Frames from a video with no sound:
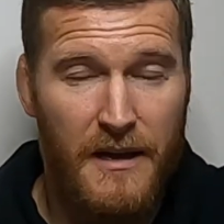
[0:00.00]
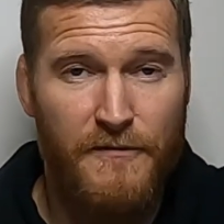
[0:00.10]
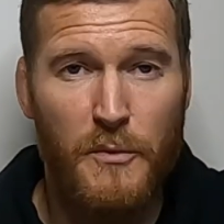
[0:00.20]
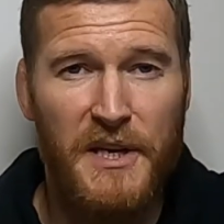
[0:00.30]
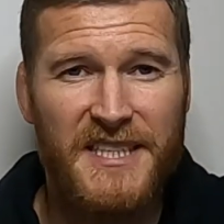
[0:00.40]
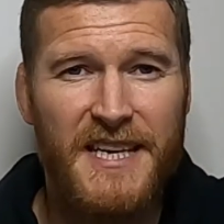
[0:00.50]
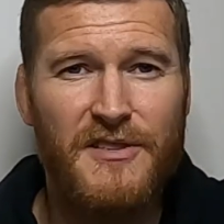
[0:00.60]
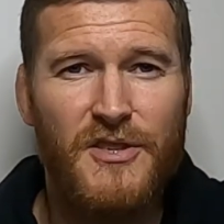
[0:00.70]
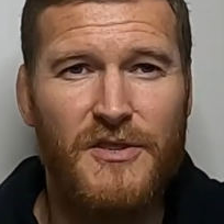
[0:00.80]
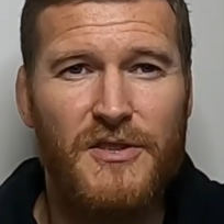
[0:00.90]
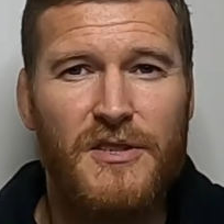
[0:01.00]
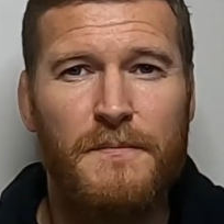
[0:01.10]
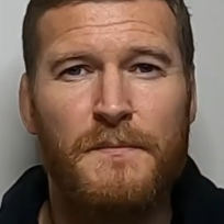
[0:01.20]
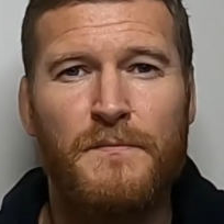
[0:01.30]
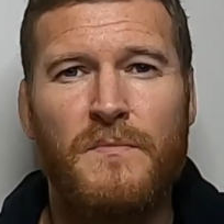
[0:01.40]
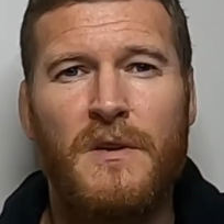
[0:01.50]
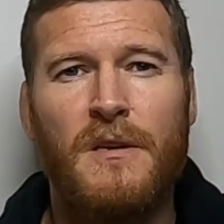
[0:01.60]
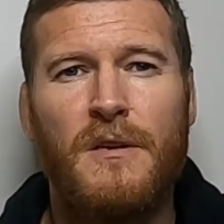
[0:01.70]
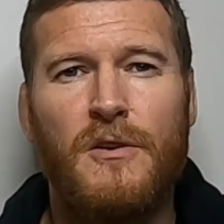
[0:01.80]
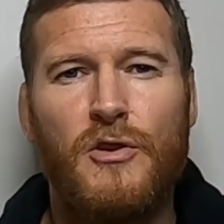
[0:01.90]
if you read a sentence,
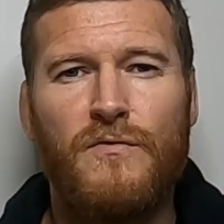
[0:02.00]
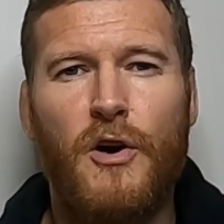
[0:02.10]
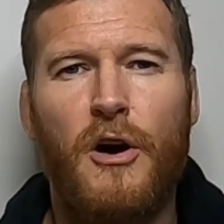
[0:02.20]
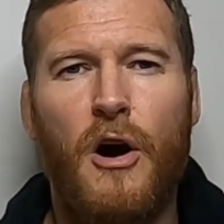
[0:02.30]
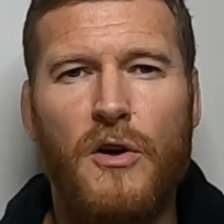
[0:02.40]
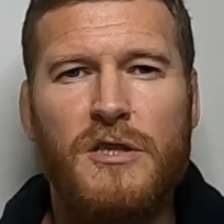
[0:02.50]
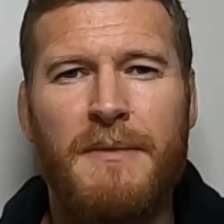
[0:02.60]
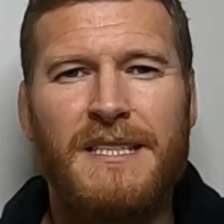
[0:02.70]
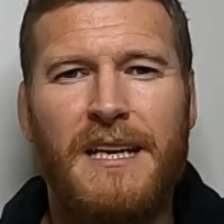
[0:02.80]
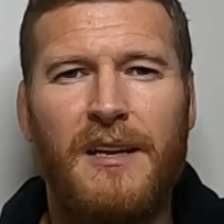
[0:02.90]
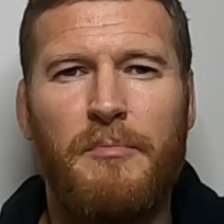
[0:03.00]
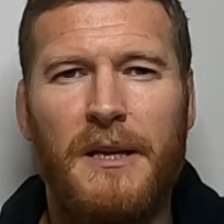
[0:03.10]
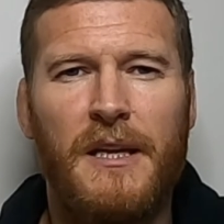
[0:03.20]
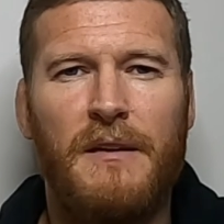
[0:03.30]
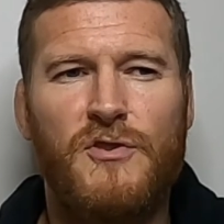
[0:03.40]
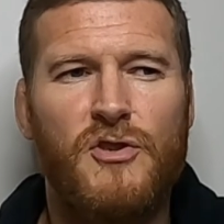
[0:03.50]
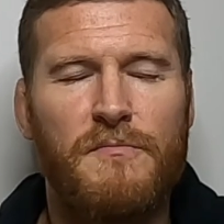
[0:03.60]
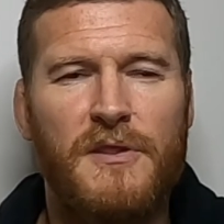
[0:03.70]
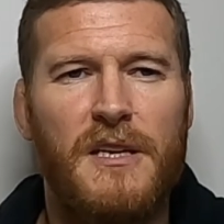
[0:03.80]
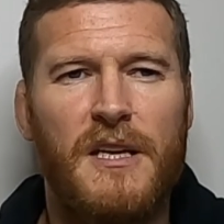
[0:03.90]
you've got to automatically believe
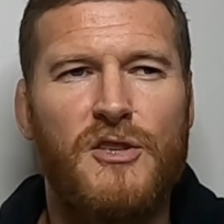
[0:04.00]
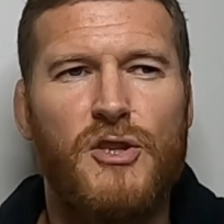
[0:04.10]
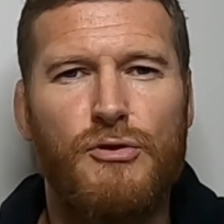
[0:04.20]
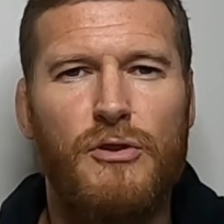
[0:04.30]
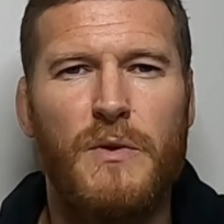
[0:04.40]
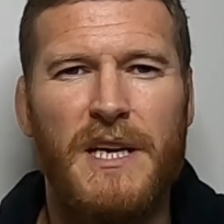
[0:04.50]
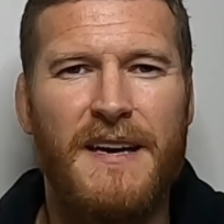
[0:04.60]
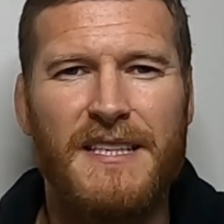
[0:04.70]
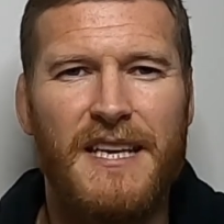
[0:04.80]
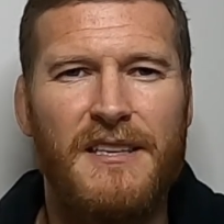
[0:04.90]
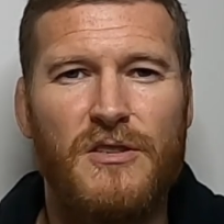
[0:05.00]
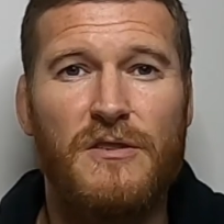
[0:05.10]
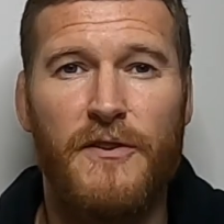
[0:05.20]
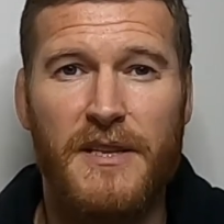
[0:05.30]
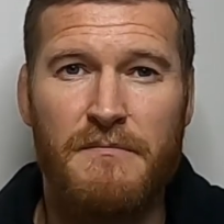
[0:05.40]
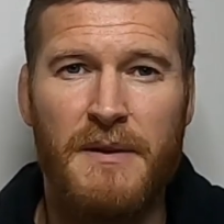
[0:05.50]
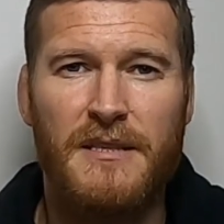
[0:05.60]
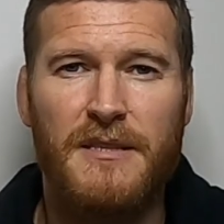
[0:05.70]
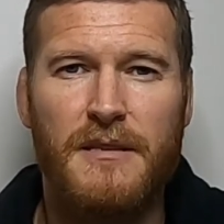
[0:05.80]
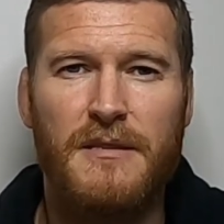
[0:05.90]
something is true in that sentence for it to
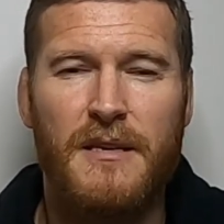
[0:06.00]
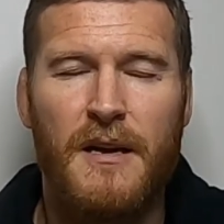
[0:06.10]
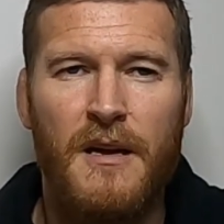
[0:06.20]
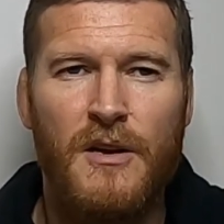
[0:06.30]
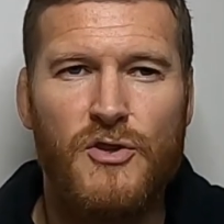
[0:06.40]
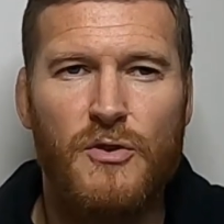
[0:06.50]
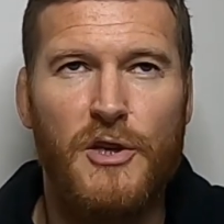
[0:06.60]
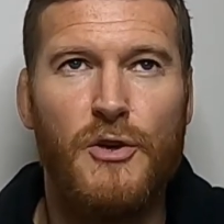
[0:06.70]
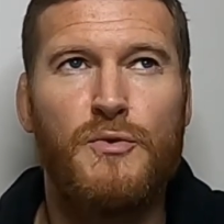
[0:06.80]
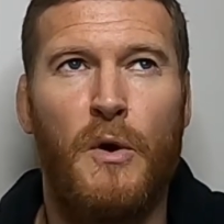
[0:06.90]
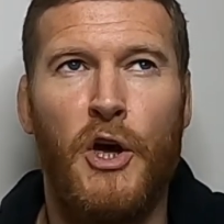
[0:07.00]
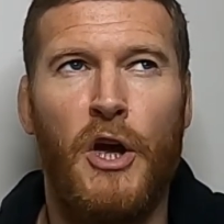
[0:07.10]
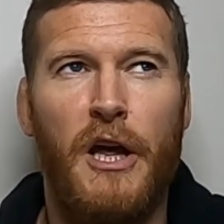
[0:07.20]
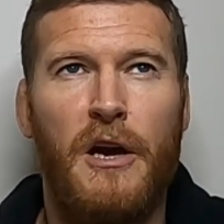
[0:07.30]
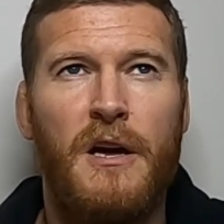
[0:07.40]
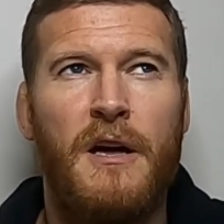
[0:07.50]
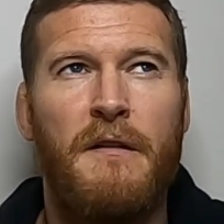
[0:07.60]
make sense. So I used one earlier